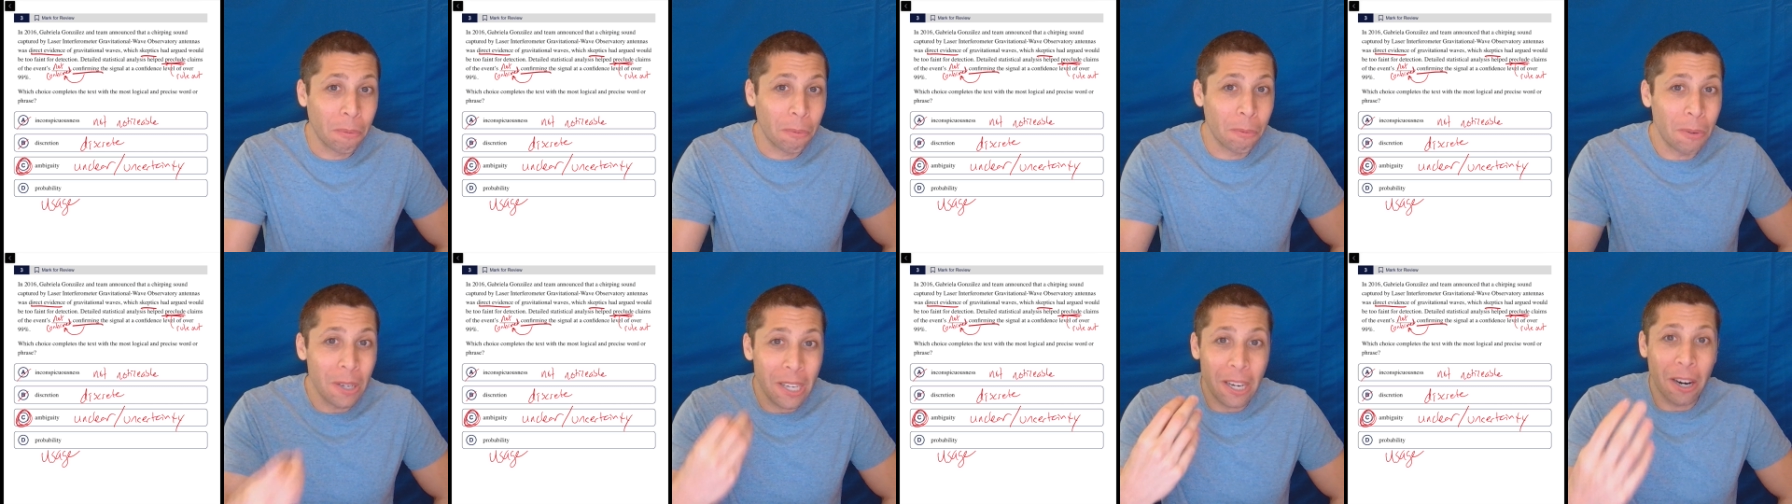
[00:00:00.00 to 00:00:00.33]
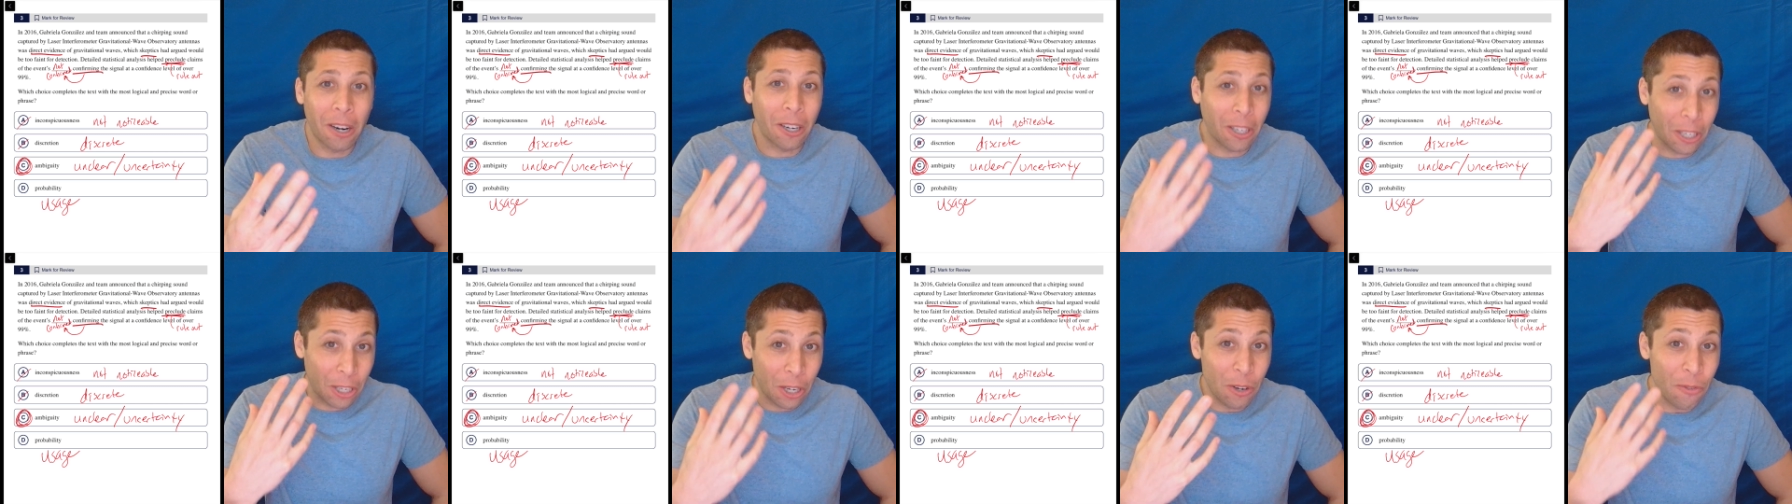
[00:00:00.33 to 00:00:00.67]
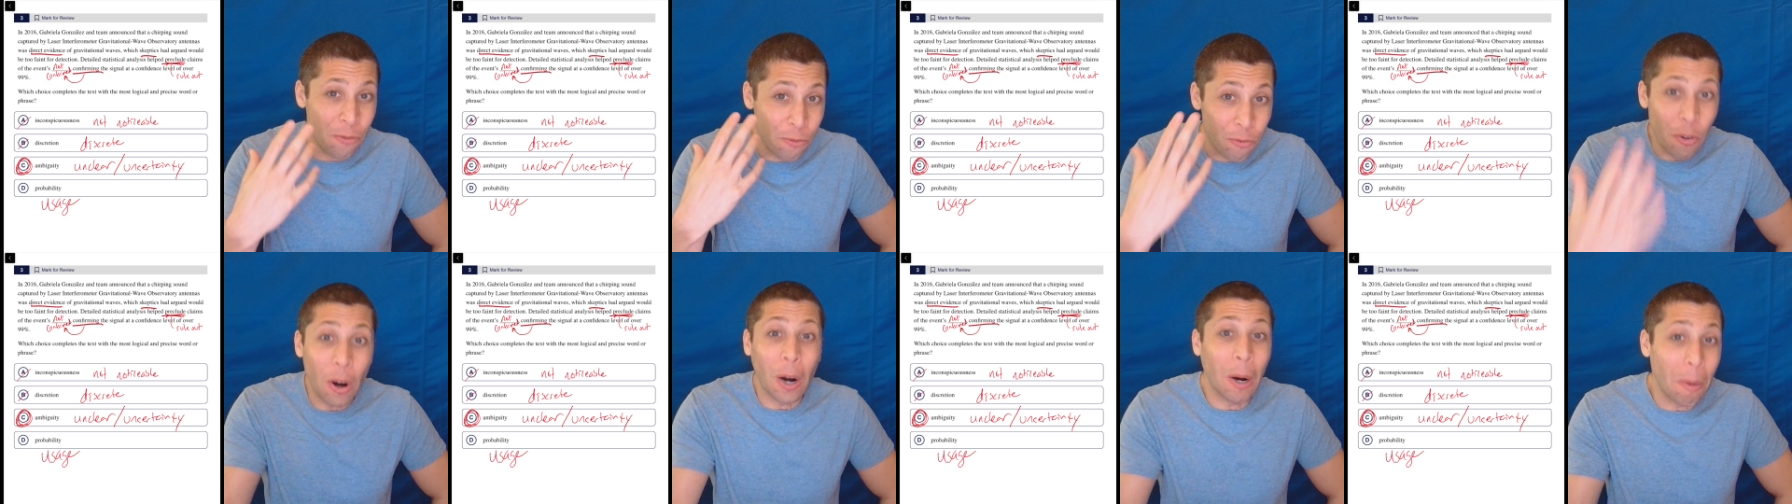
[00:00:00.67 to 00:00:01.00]
We are
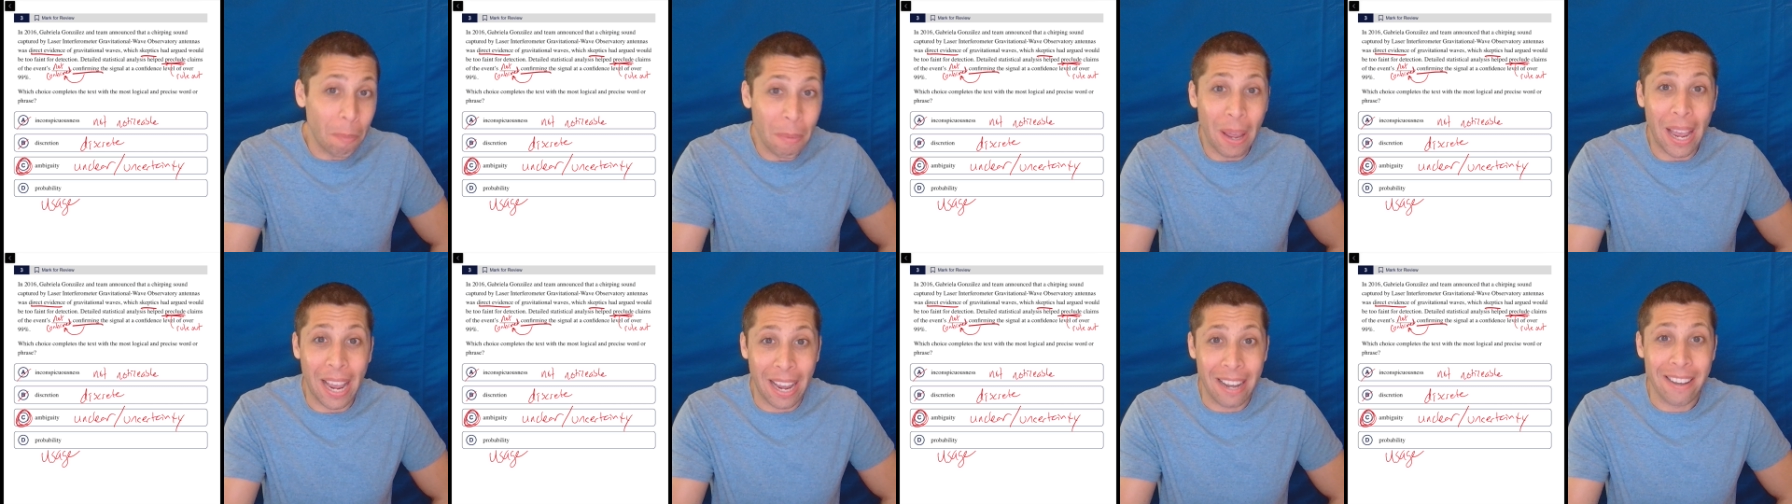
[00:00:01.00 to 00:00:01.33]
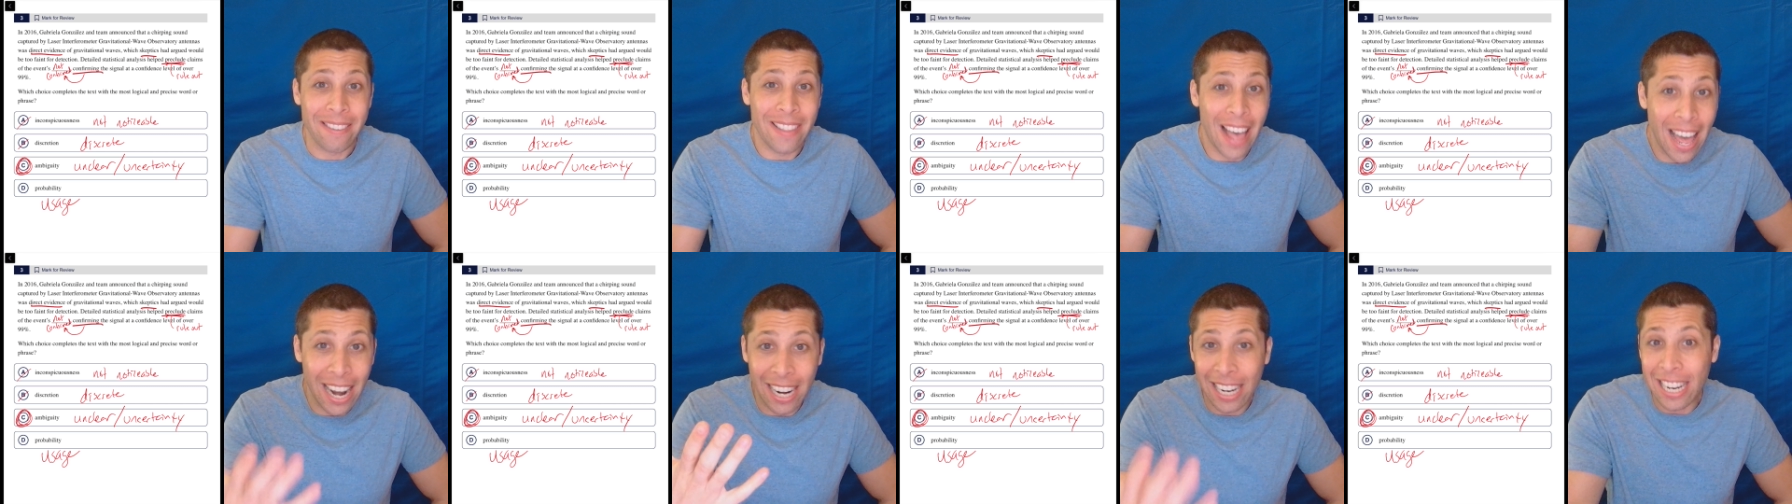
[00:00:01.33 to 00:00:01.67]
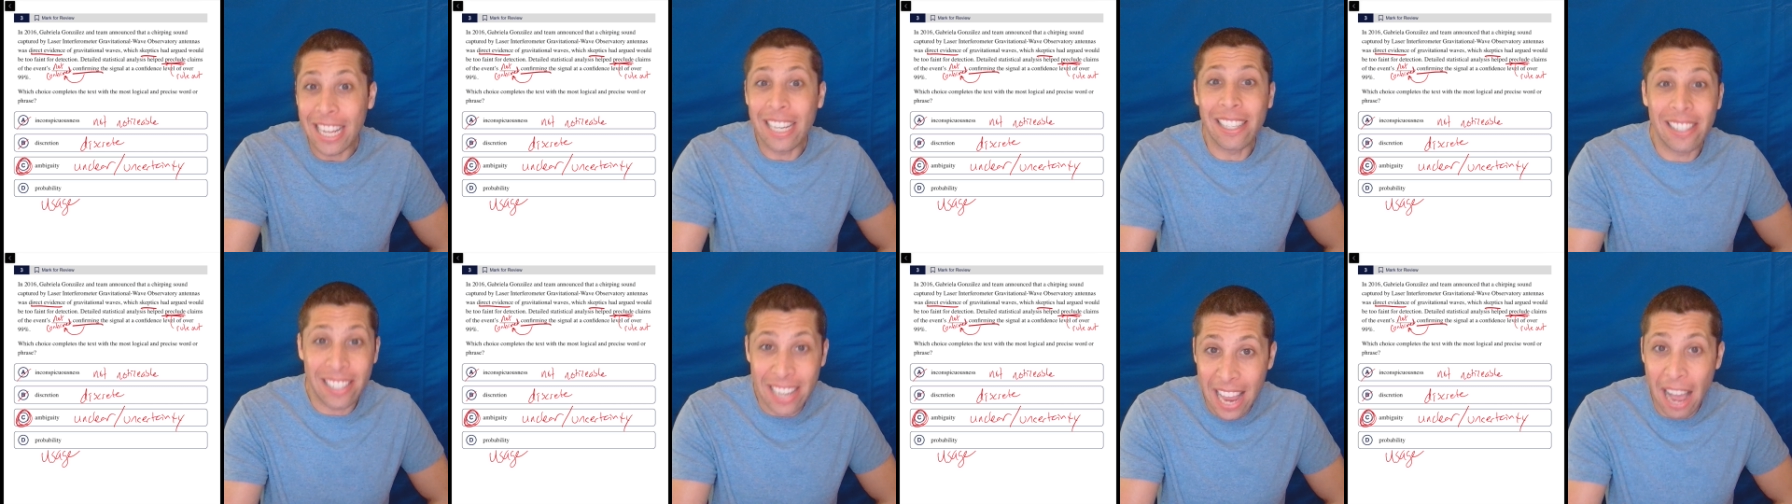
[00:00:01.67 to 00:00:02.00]
confirming that it
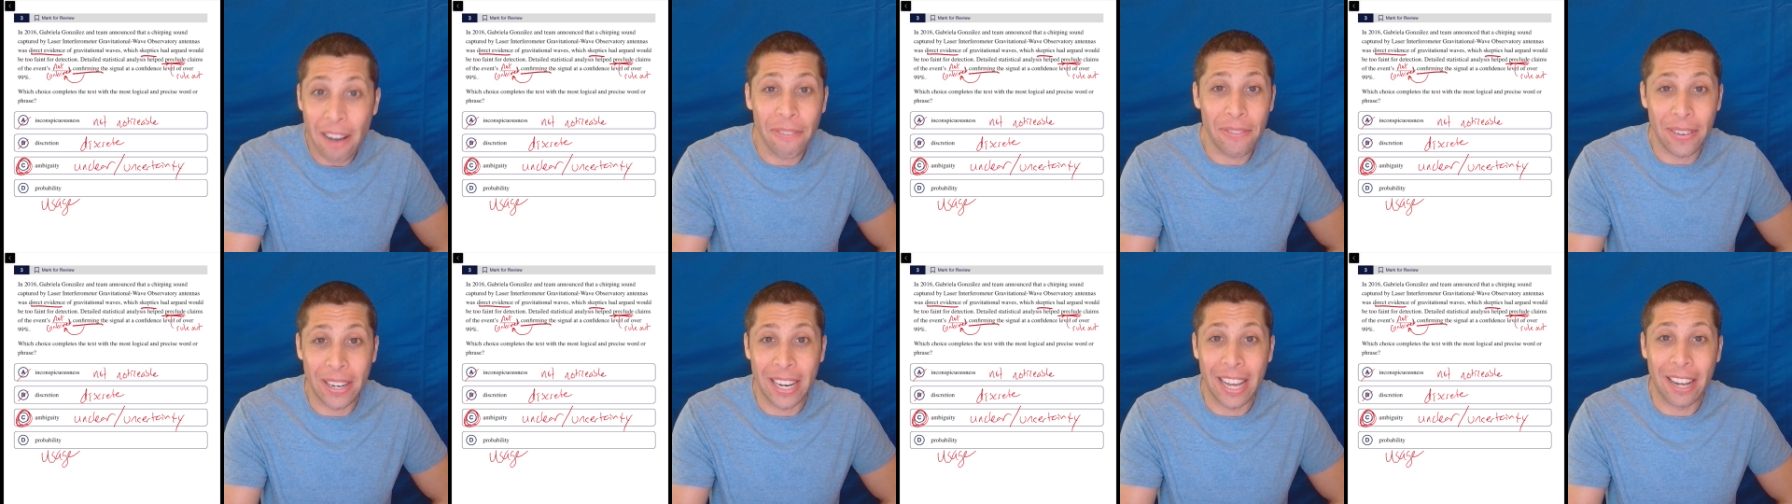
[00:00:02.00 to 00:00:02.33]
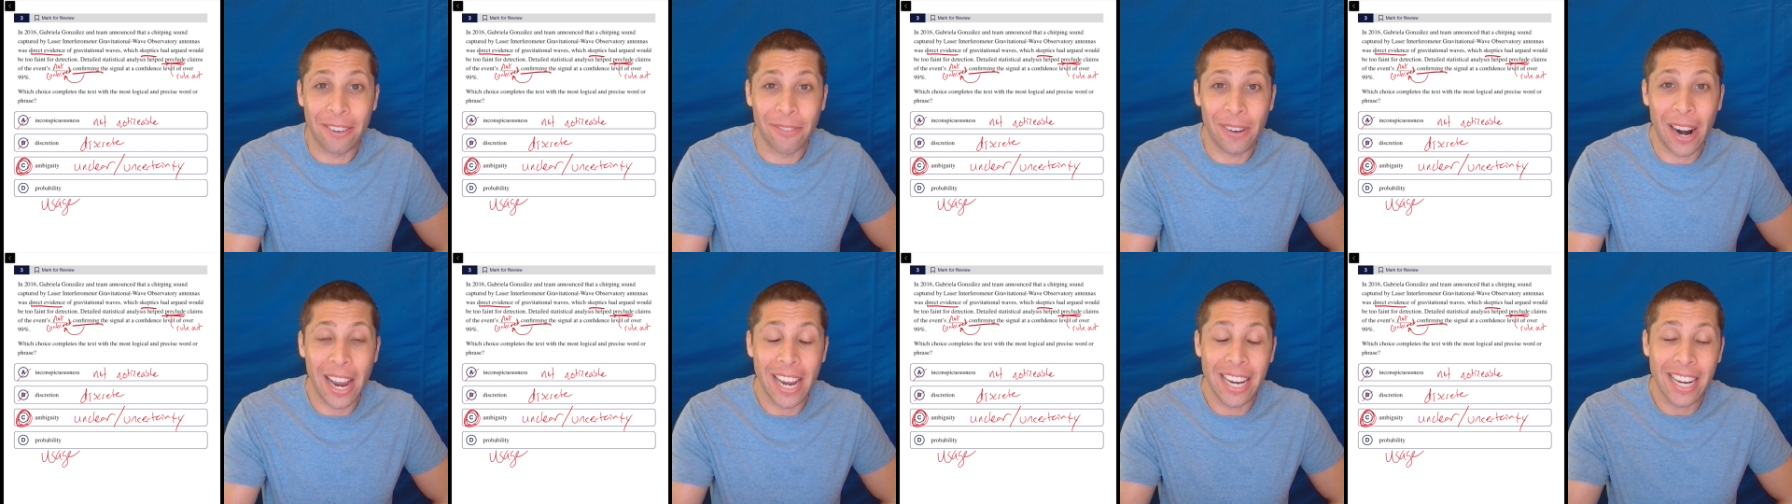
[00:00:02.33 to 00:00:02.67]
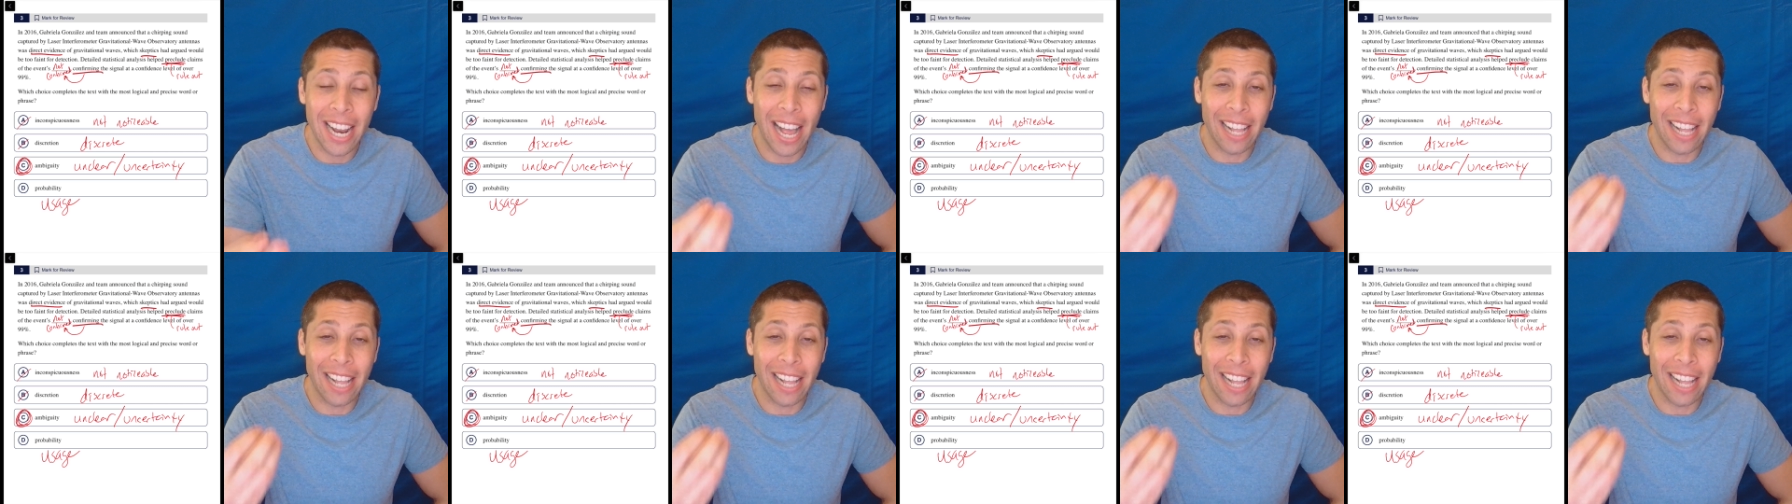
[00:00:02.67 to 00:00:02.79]
is definite, right?